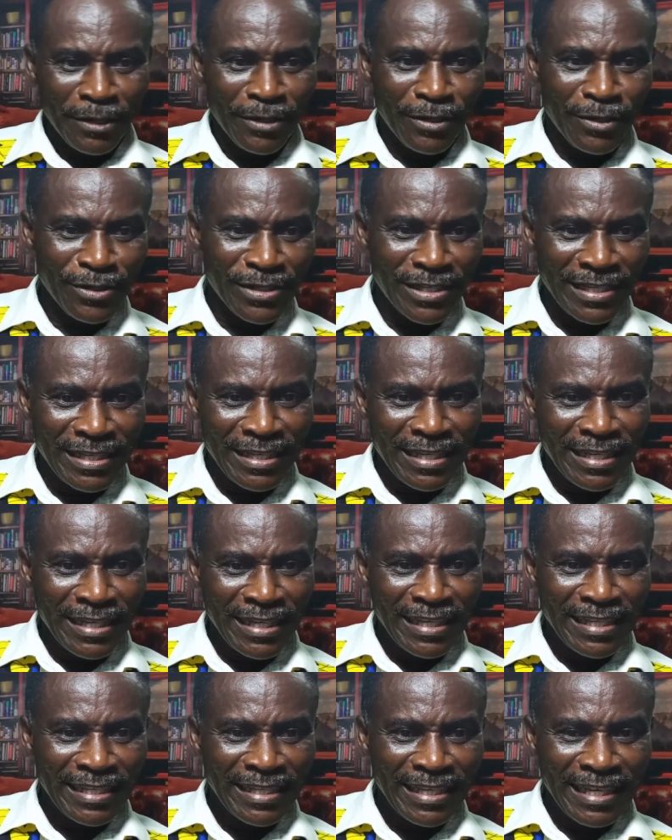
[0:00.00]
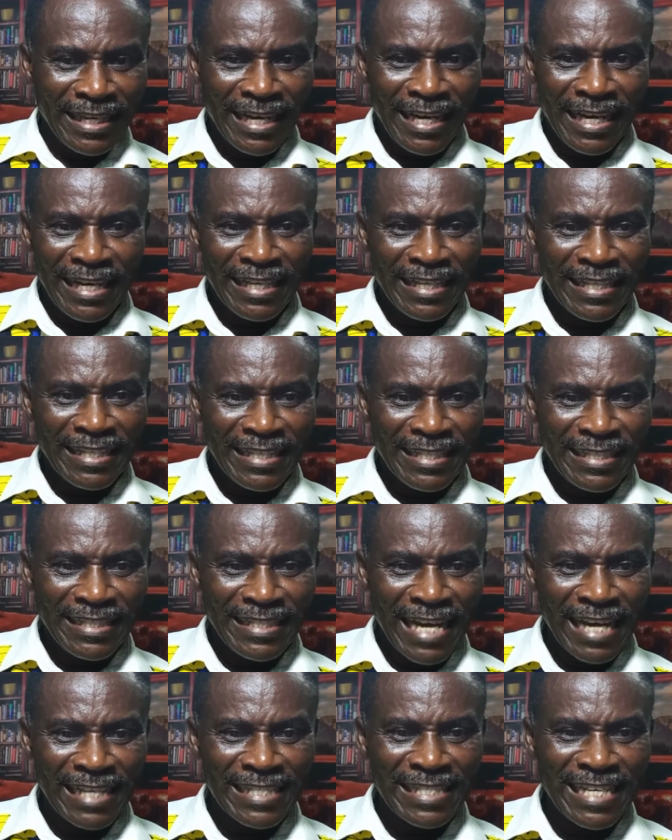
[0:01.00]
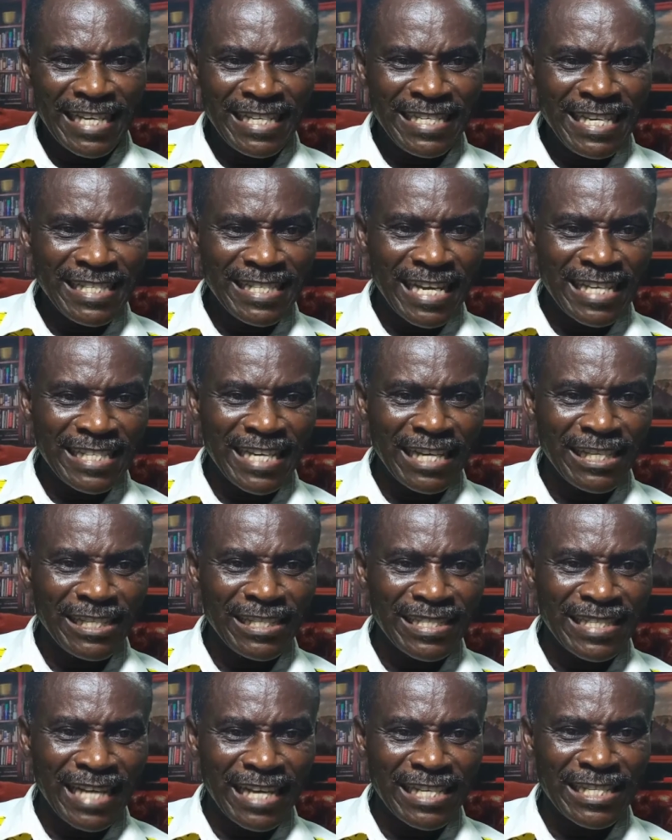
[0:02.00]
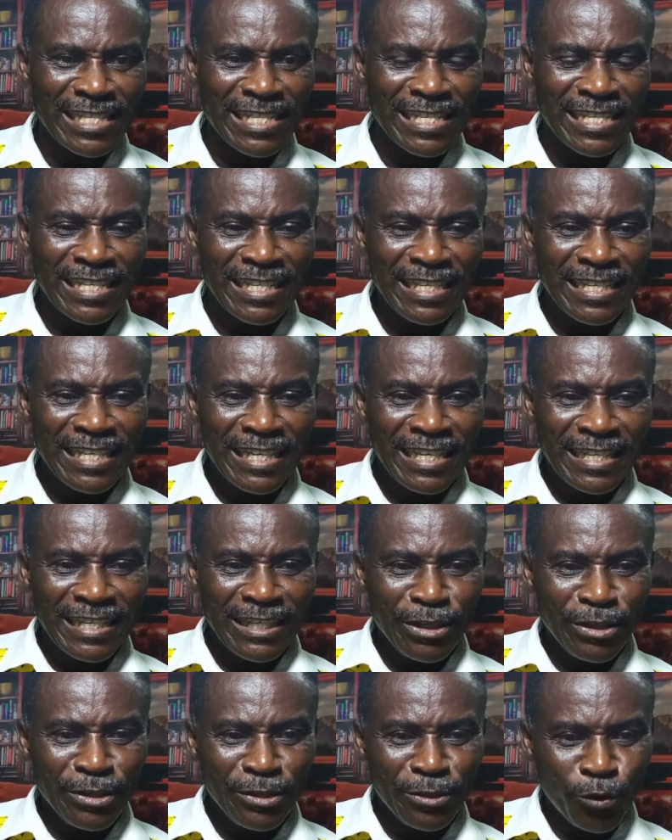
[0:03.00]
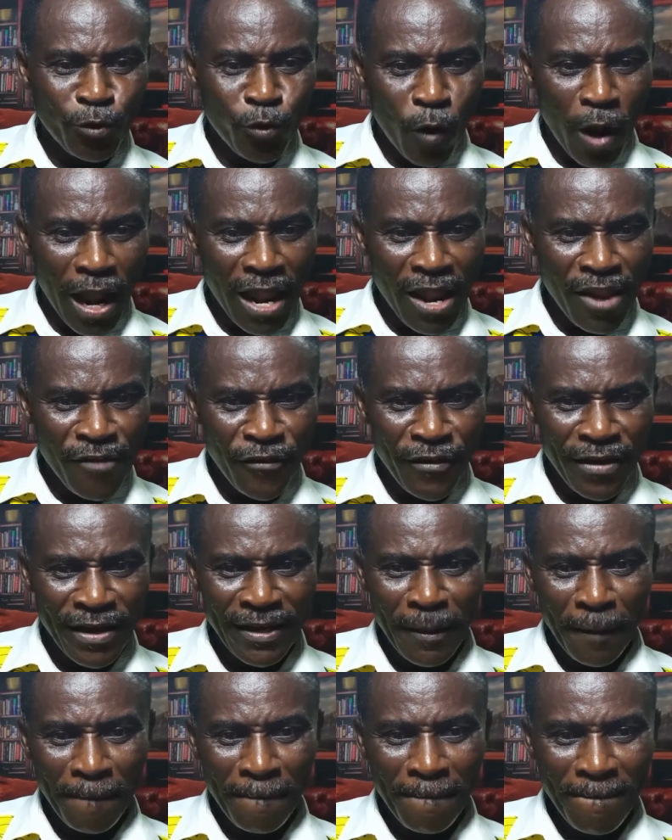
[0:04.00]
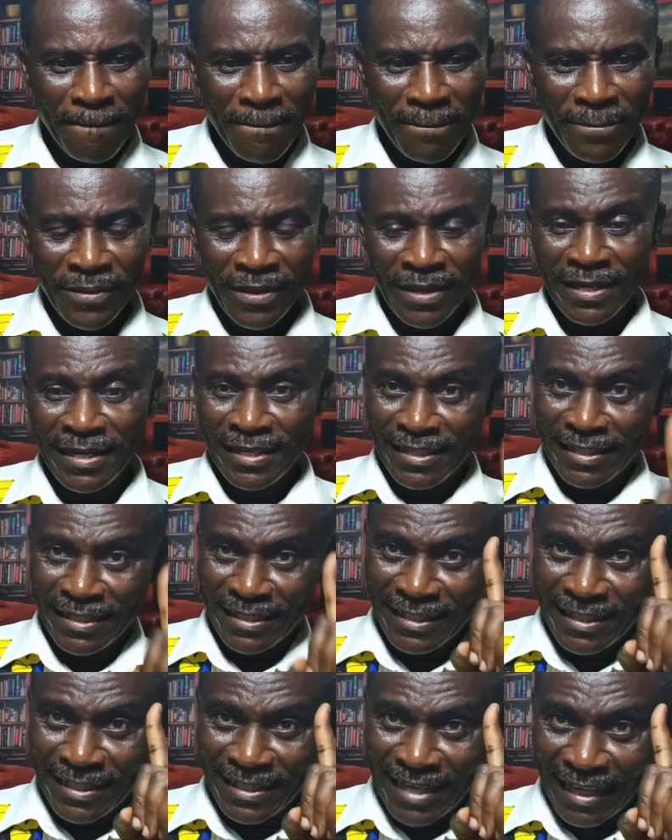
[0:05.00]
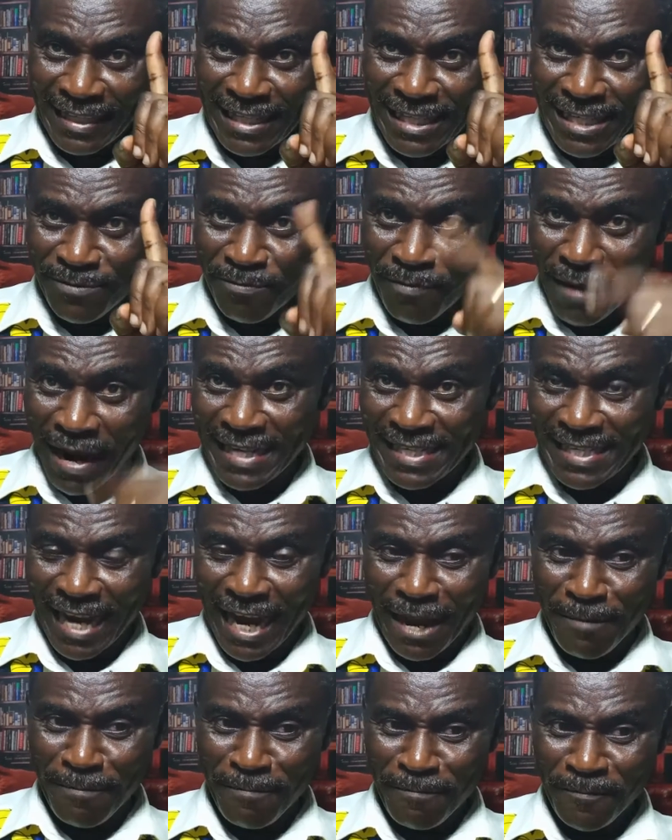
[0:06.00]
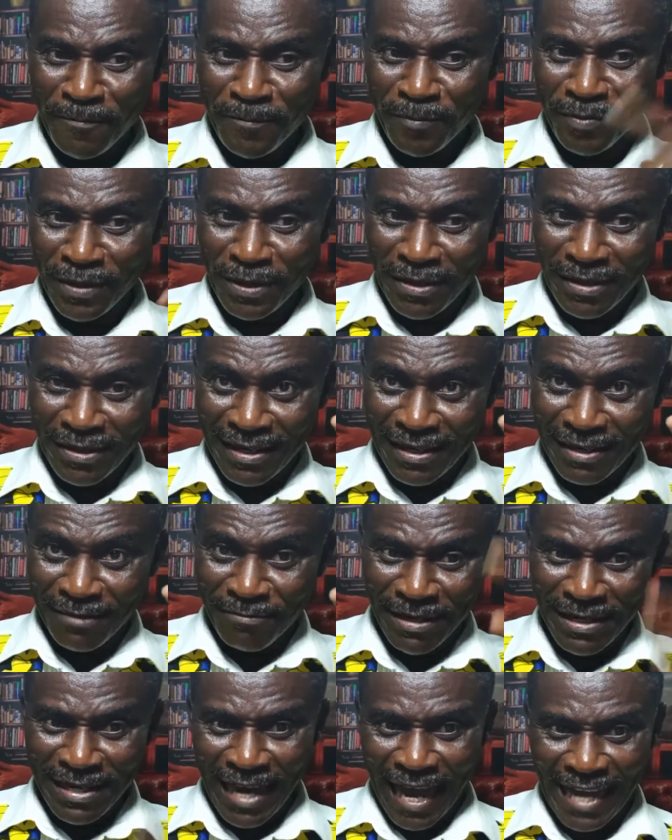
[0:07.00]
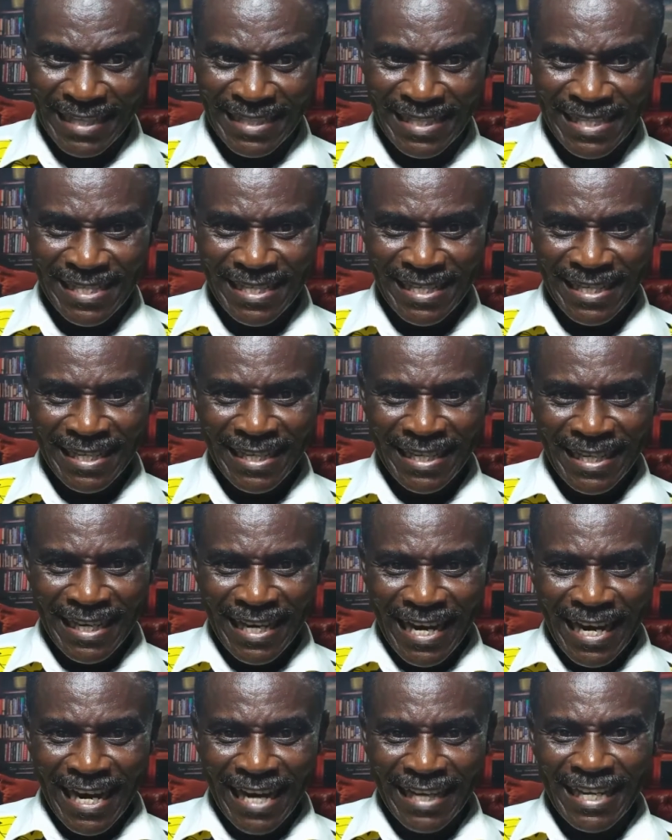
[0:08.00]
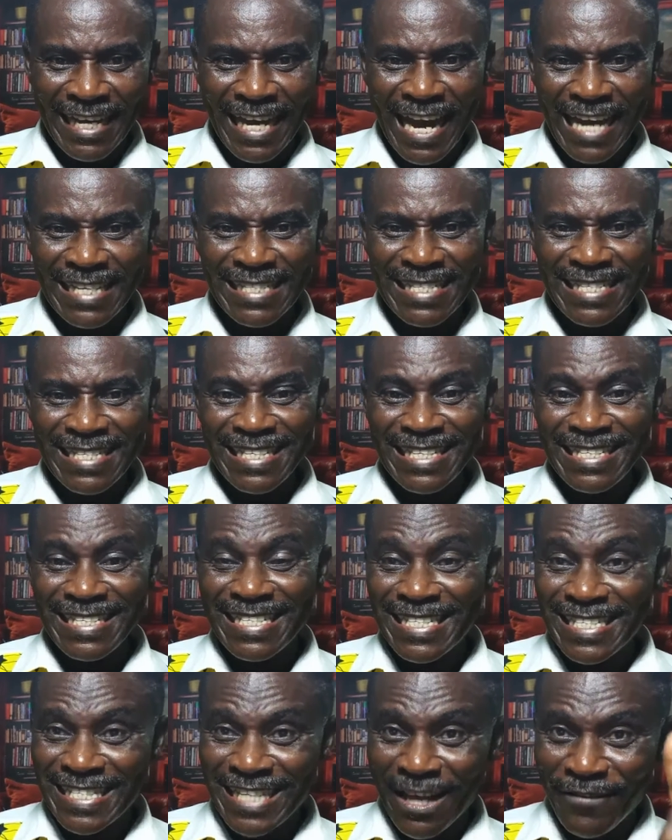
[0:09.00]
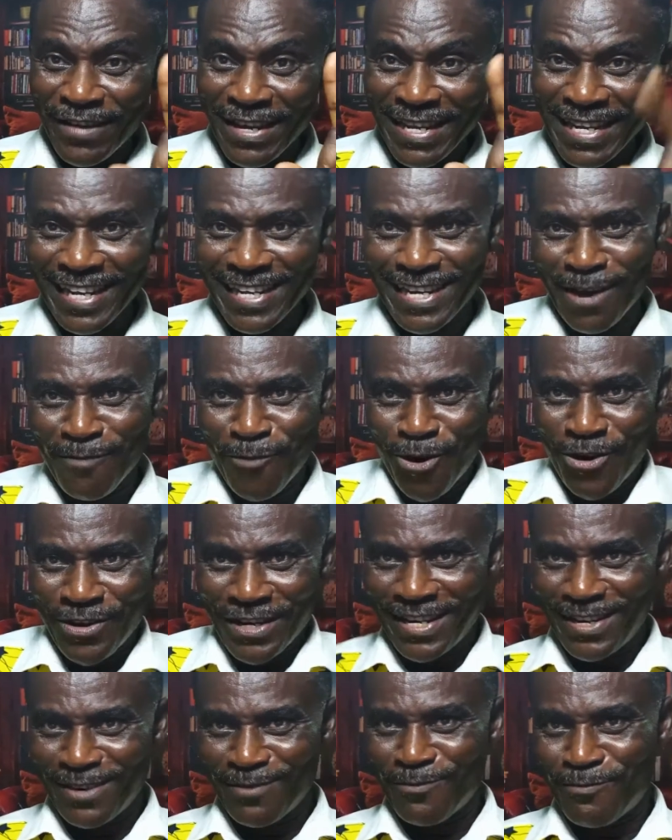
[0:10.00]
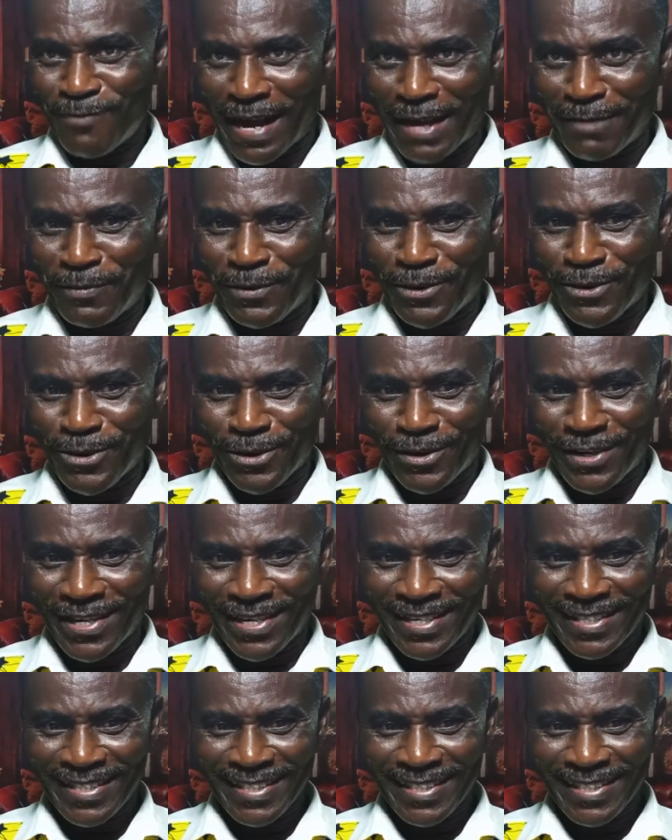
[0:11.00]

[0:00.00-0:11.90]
You see, the Sydney session starts 12, that is my time, midnight, and it ends 7 in the morning, my period.